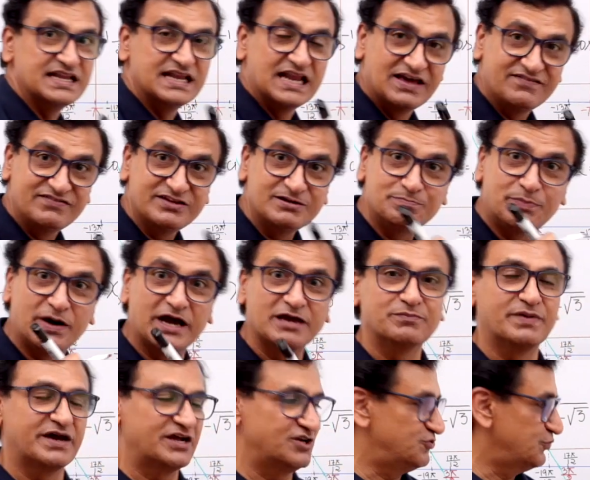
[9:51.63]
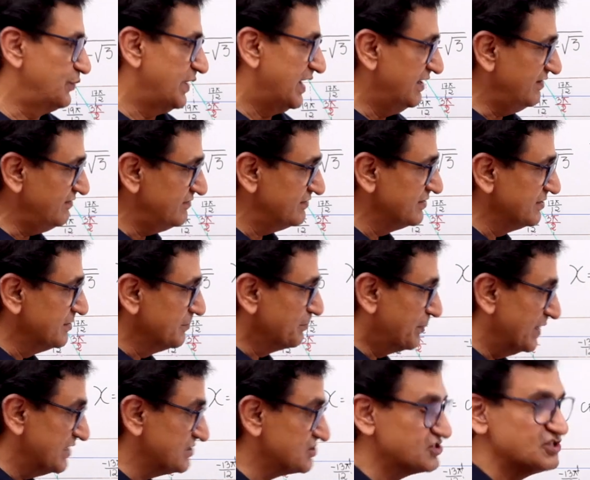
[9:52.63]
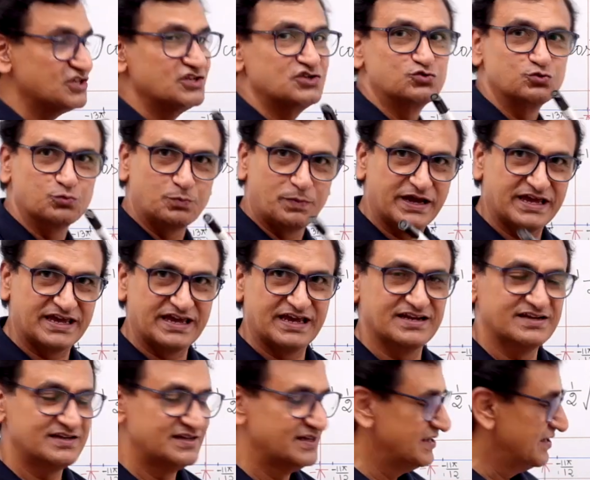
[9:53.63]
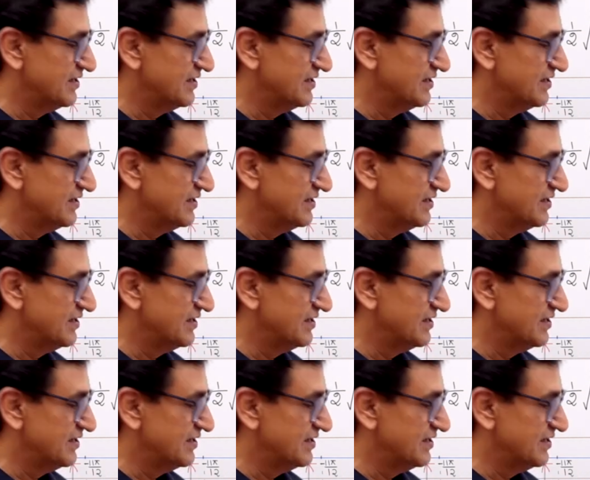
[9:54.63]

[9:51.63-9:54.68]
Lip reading: 11 pi by 12 plus 2 pi n,